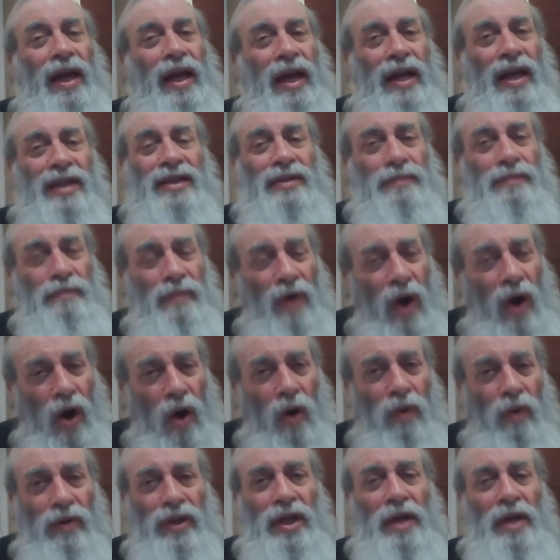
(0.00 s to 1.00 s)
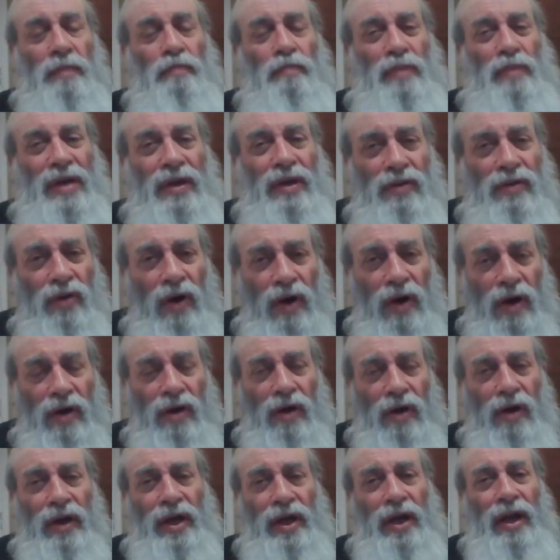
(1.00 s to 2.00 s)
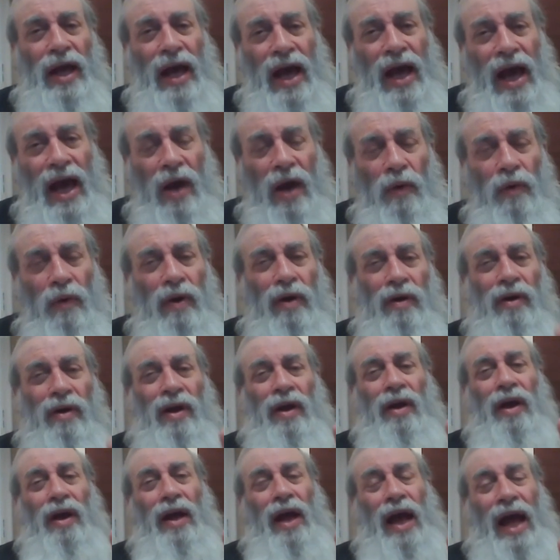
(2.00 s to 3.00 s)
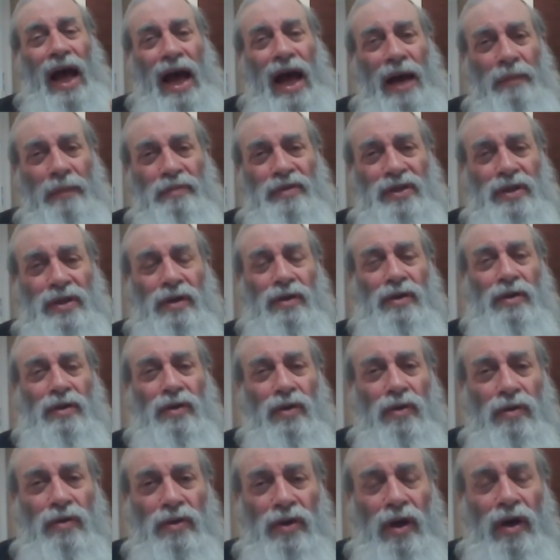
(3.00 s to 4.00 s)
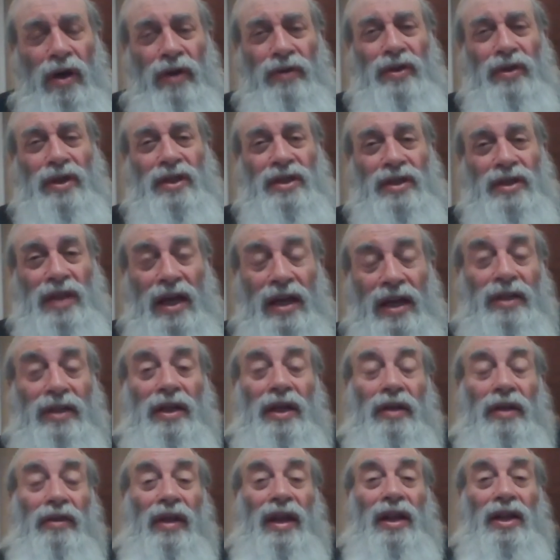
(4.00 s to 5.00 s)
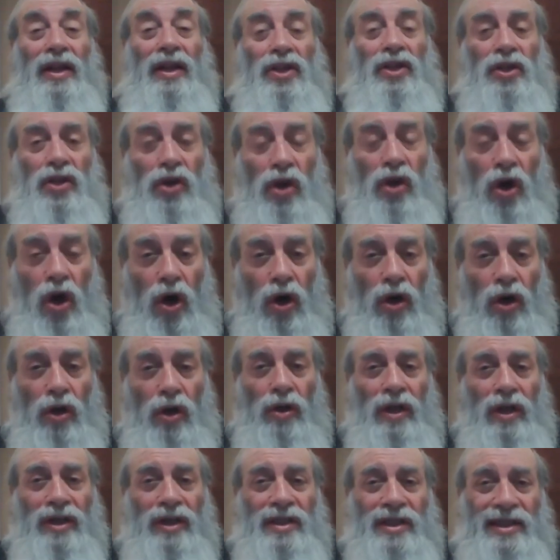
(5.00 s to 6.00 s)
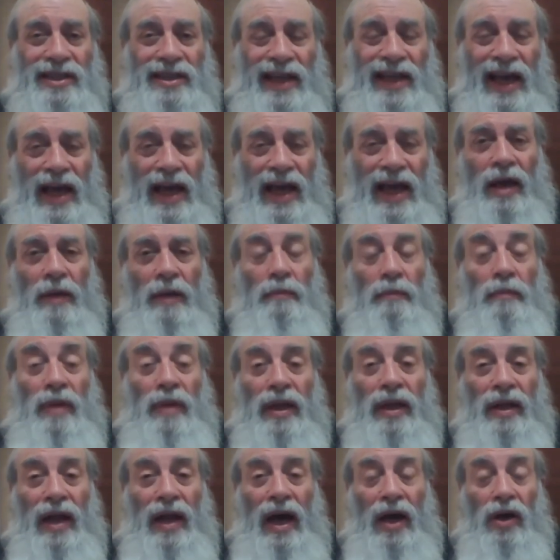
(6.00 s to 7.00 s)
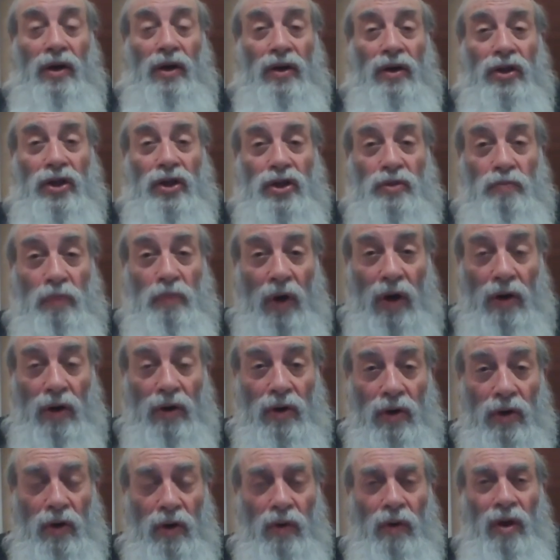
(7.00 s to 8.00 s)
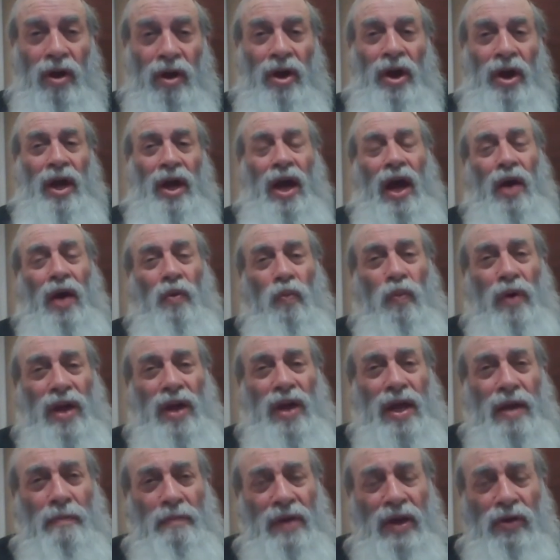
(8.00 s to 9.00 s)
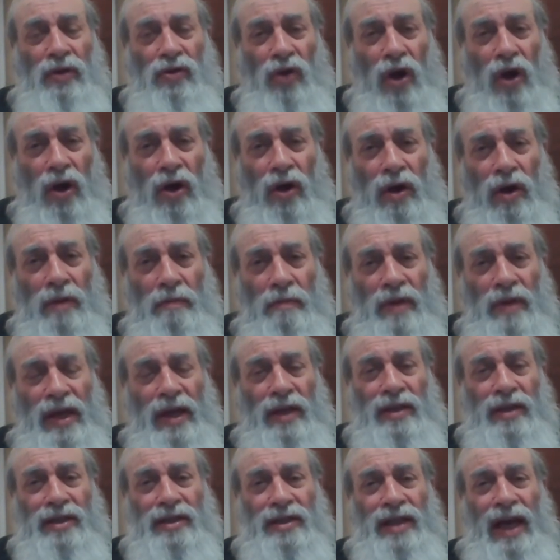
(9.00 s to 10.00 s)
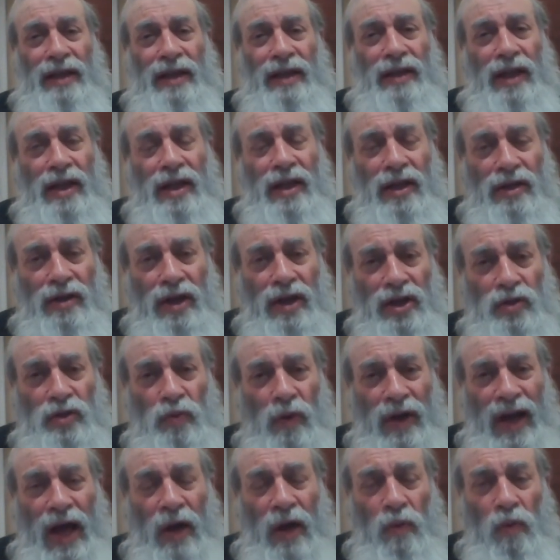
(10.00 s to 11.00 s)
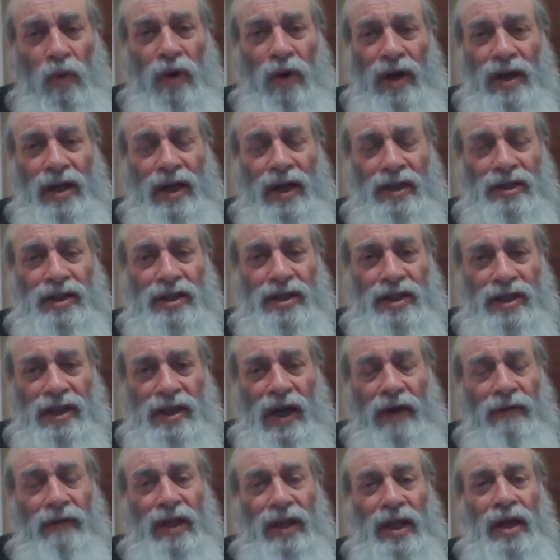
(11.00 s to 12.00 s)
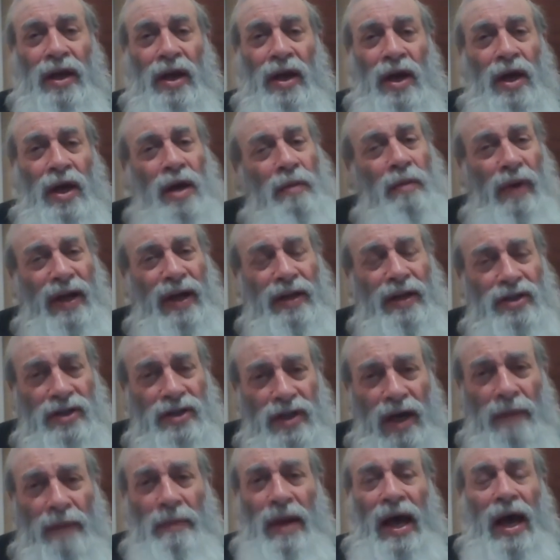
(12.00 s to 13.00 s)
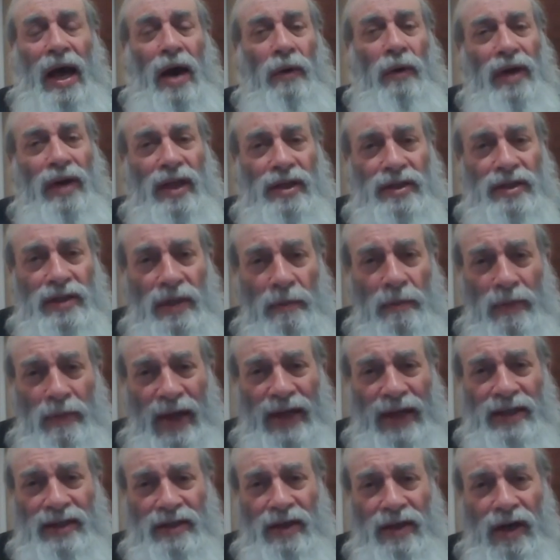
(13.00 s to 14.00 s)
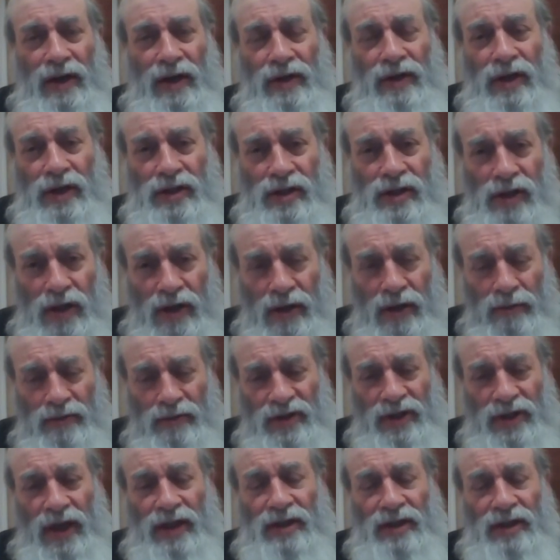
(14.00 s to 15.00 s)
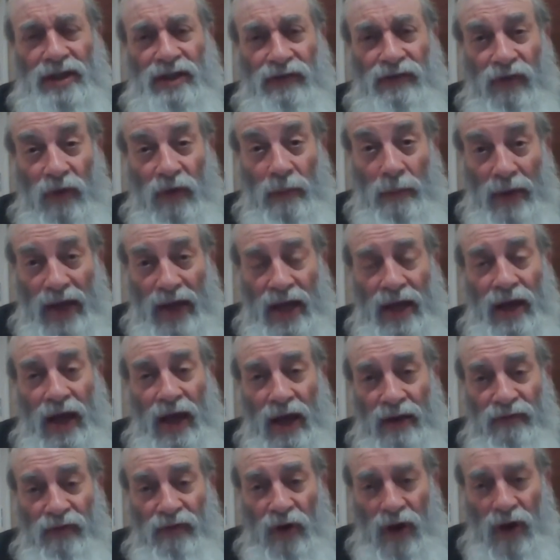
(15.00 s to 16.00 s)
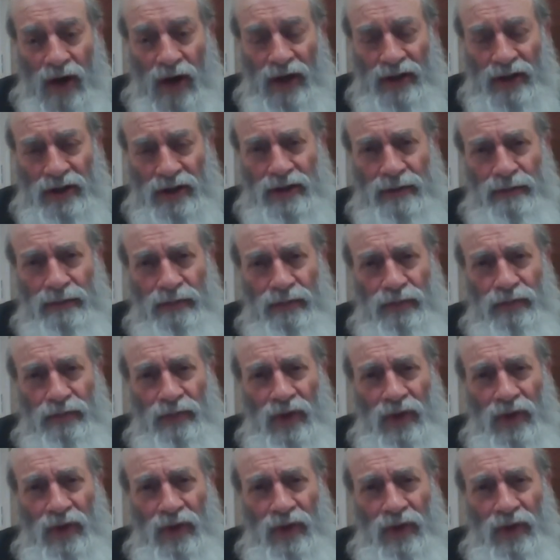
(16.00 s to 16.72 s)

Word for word: It's only bitochain, our absolute understanding that it's kol ze min HaKadosh Baruch Hu, and we bitochen means not that he does what I want necessarily, but somehow it's the best under the circumstances for me and for us.